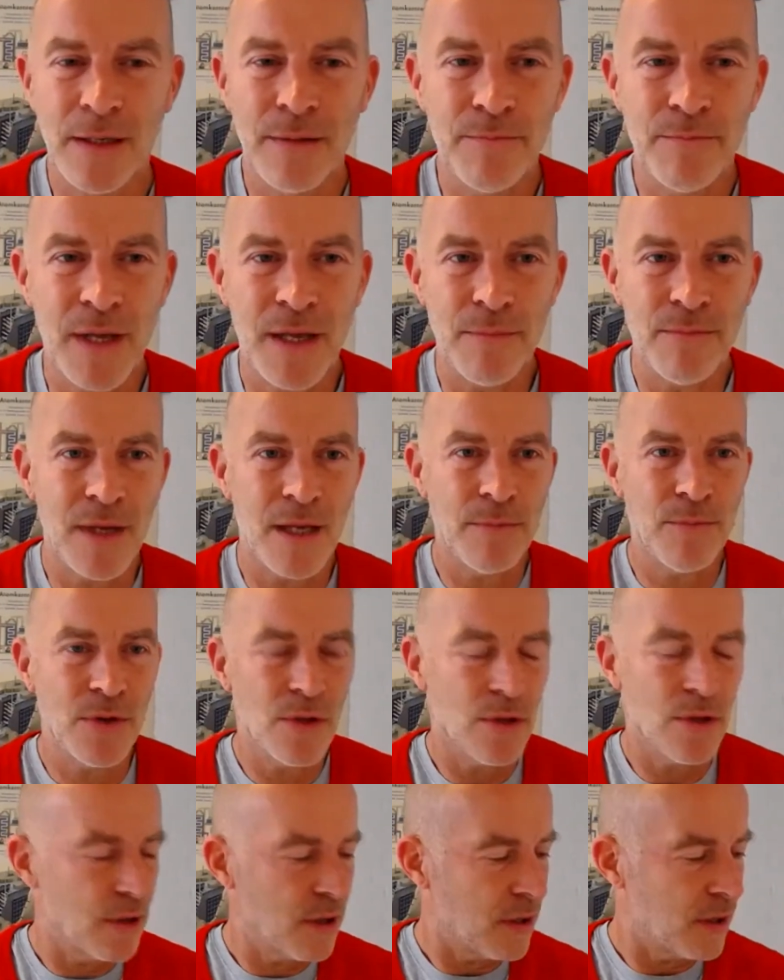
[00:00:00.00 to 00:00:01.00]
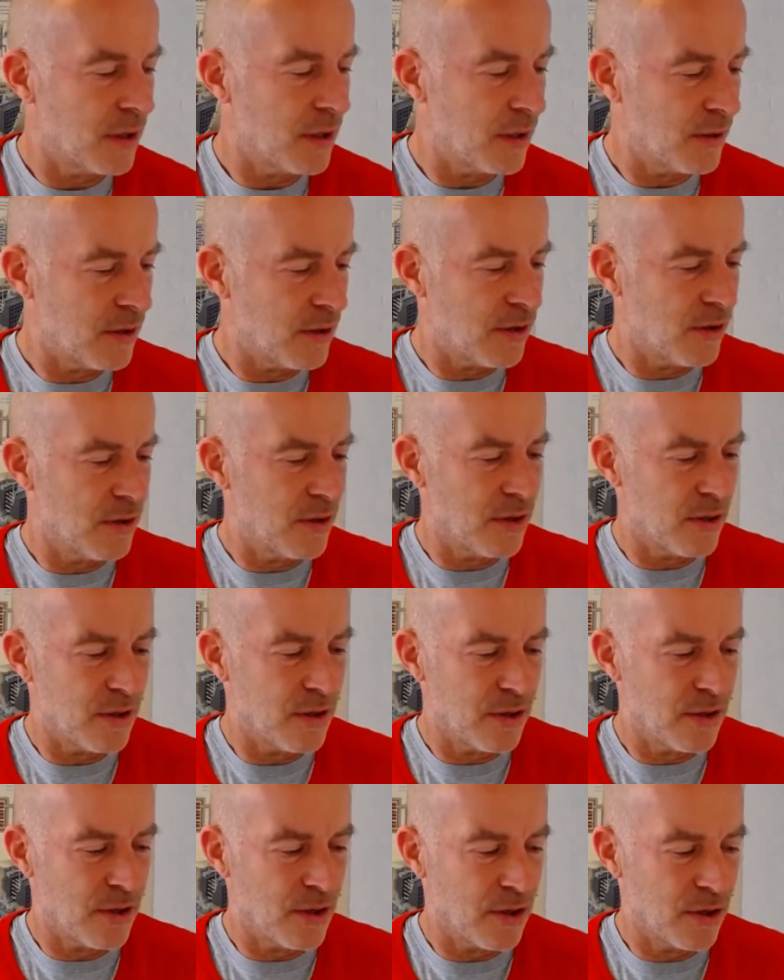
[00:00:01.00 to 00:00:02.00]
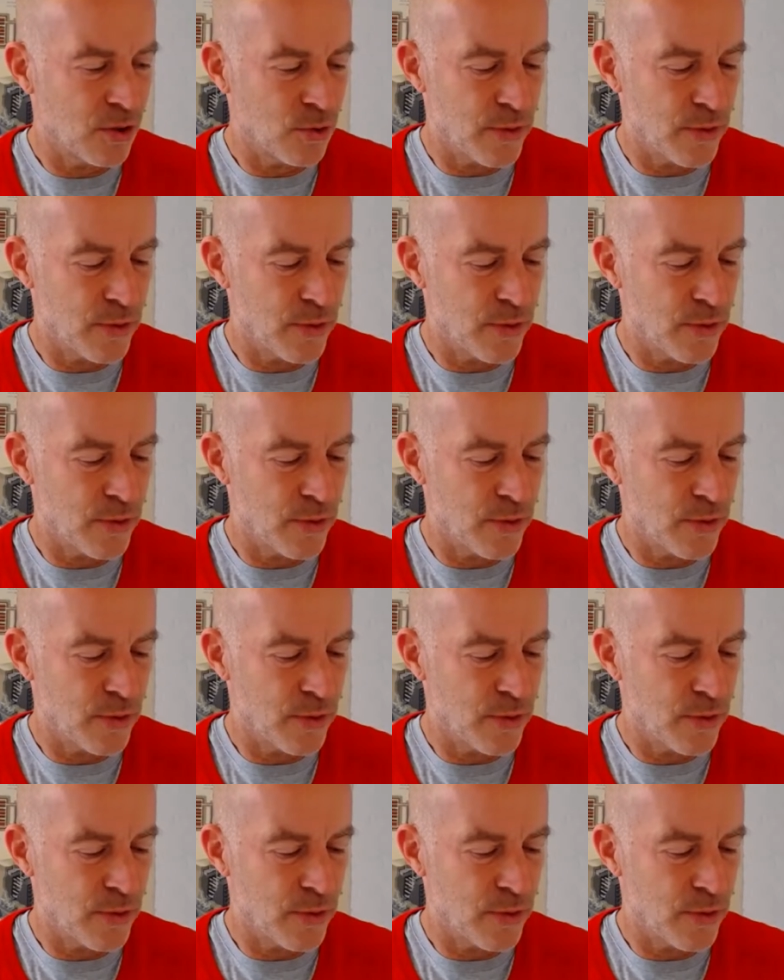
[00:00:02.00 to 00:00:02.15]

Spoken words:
maybe a